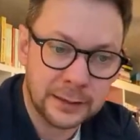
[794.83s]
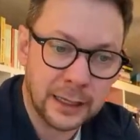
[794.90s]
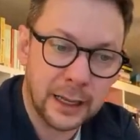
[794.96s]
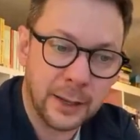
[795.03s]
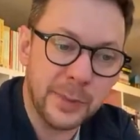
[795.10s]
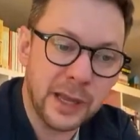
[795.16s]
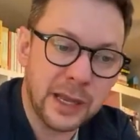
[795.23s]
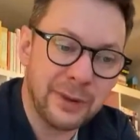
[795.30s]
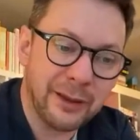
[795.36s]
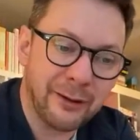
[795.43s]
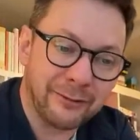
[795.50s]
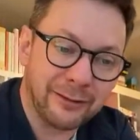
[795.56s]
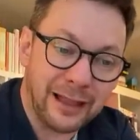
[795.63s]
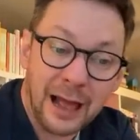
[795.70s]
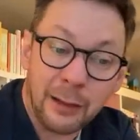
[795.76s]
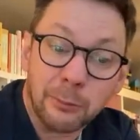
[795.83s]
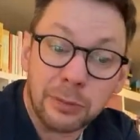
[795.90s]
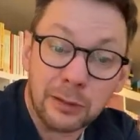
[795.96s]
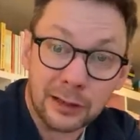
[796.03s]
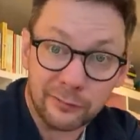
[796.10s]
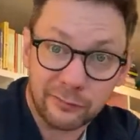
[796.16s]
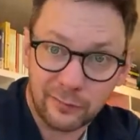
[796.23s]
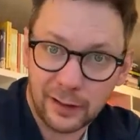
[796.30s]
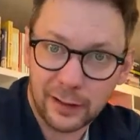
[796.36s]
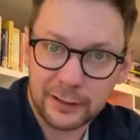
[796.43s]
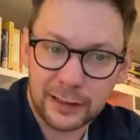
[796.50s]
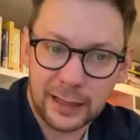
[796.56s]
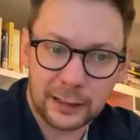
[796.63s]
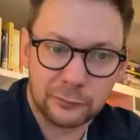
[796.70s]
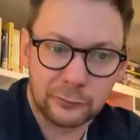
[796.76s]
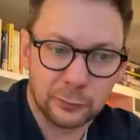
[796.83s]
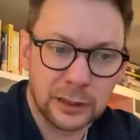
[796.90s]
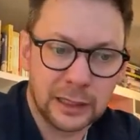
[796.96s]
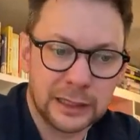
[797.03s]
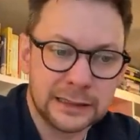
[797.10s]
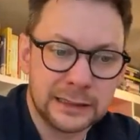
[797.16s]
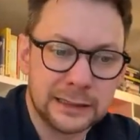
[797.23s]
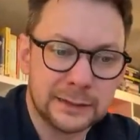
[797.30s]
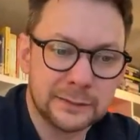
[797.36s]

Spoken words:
and maybe I'll amplify the actual idea